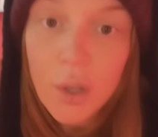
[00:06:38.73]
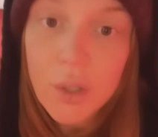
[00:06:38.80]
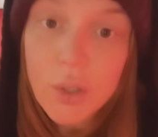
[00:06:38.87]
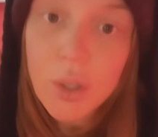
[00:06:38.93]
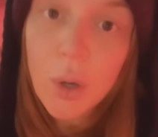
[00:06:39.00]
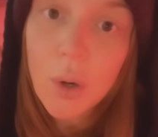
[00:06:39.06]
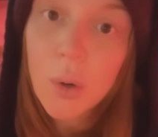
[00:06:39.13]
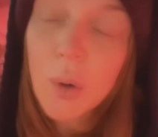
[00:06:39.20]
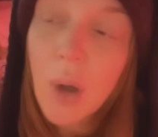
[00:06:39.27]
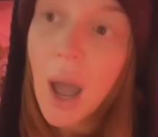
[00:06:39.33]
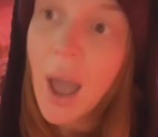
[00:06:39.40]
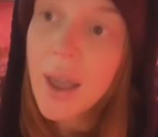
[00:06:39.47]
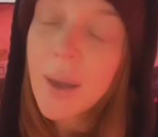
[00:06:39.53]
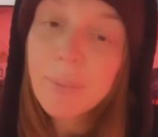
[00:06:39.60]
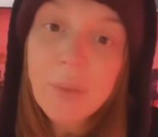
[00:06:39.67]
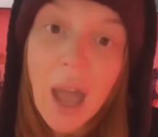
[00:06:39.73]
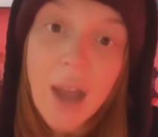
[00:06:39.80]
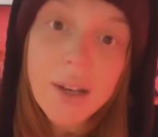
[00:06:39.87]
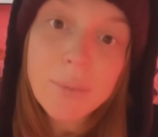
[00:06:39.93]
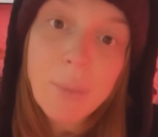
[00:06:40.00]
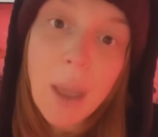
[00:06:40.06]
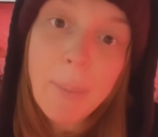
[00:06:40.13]
So I am
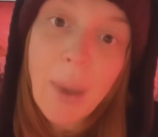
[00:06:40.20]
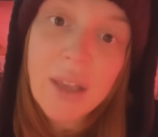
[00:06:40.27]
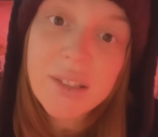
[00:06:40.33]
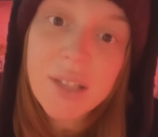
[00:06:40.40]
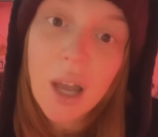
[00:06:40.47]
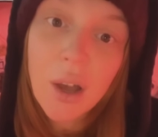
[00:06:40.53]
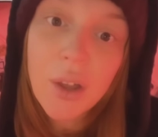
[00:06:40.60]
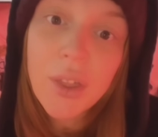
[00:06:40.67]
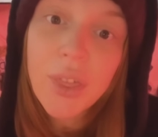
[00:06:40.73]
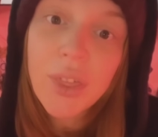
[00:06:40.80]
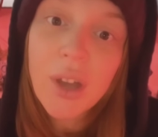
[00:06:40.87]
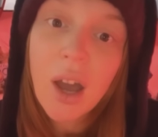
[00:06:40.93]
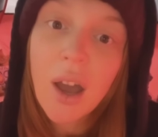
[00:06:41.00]
not in my best health.